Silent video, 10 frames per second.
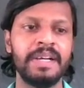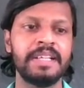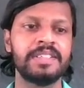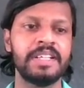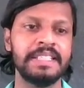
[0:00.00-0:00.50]
but
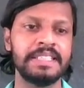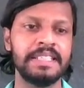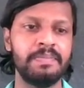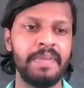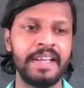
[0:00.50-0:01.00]
as
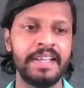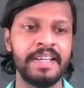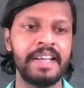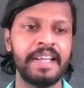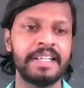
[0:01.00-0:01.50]
it
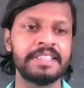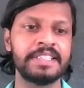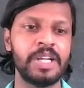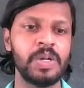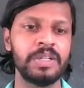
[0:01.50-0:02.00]
baking lay,
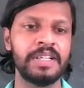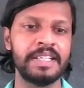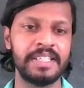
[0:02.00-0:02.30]
she looked at